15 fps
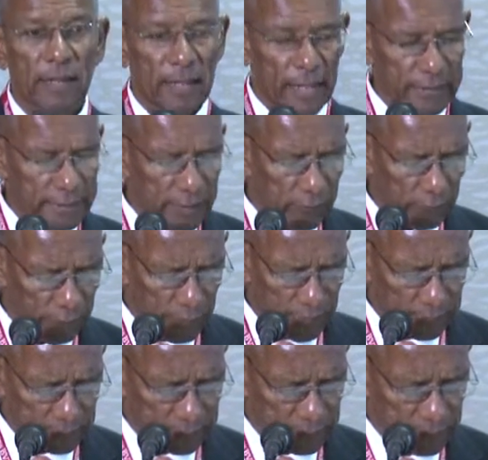As I
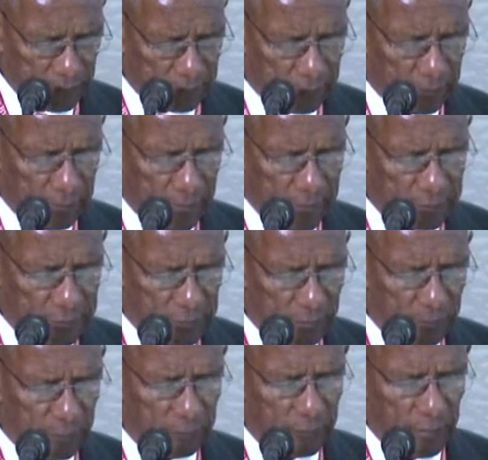reflect on the last
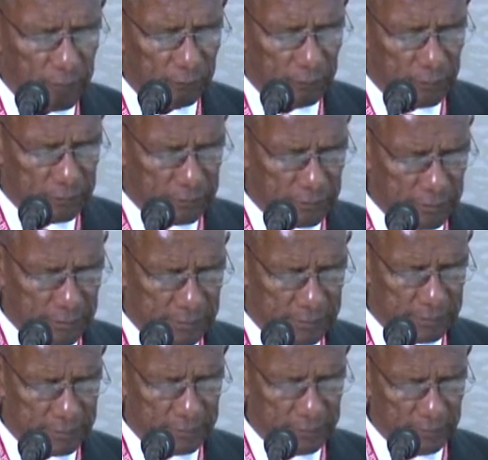couple of
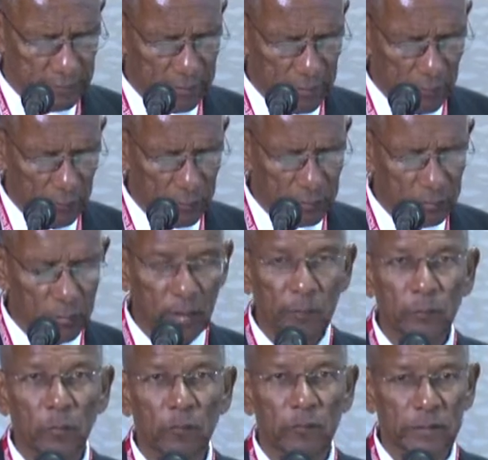conferences with
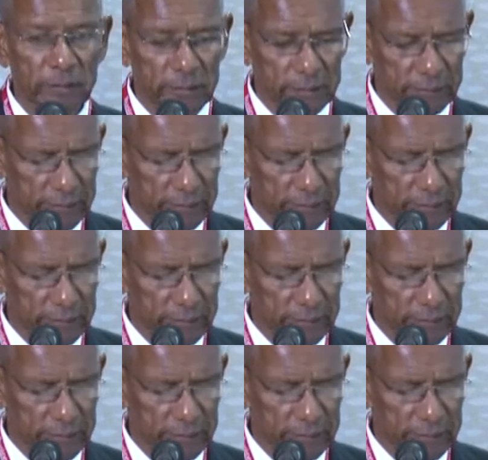thought-provoking